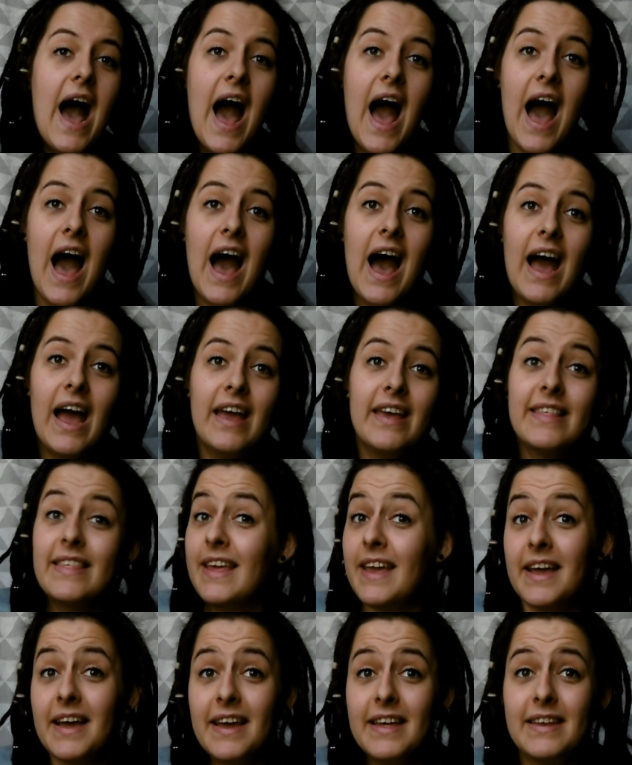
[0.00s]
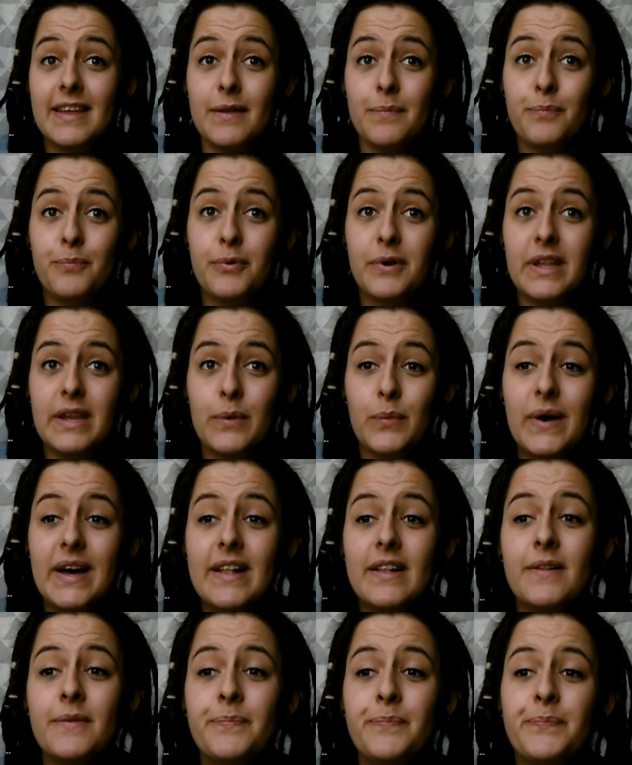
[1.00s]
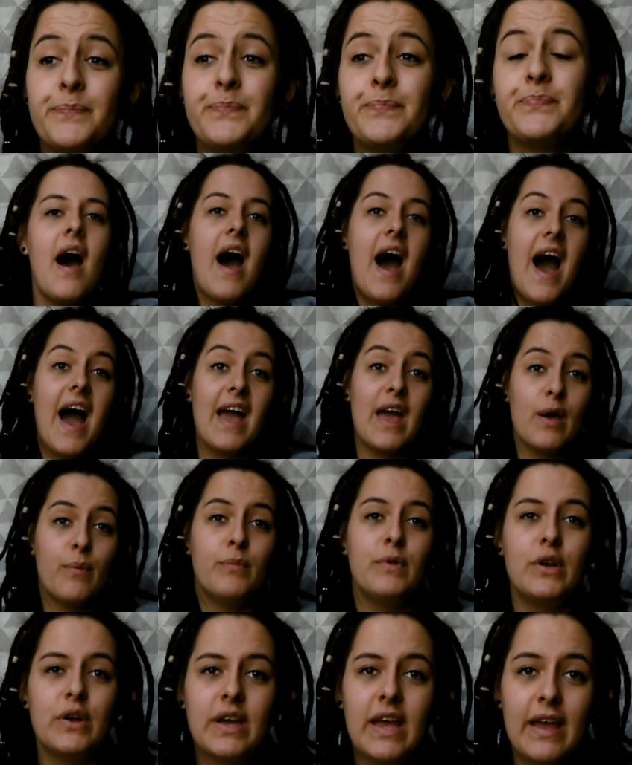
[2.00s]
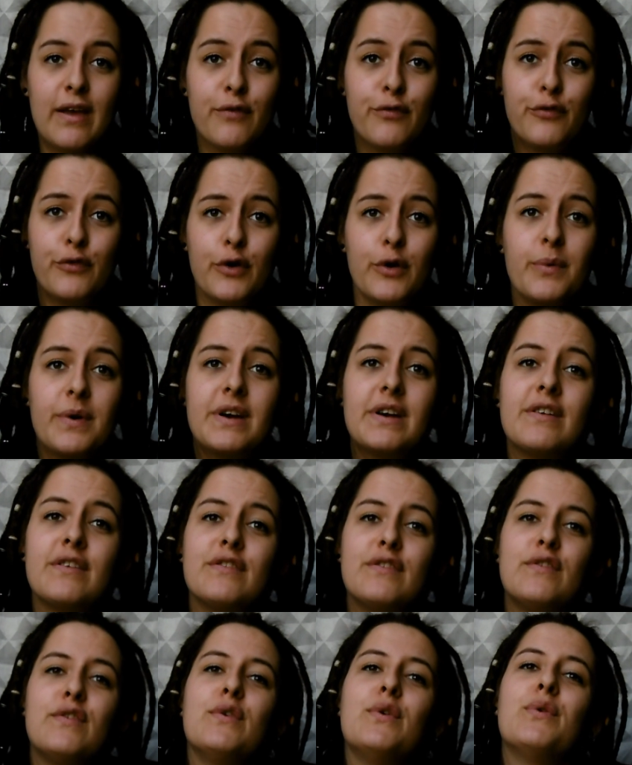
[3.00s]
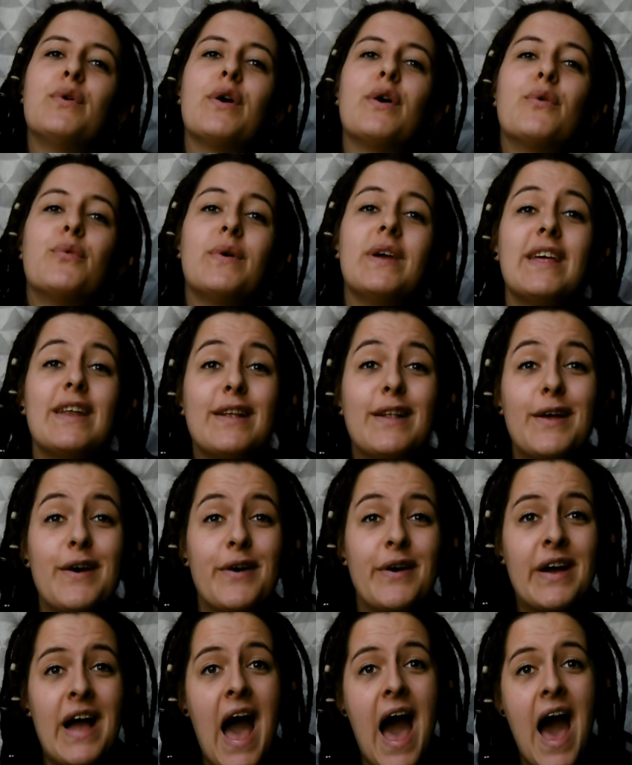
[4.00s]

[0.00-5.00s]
I think I did pretty well. I am looking forward to a read along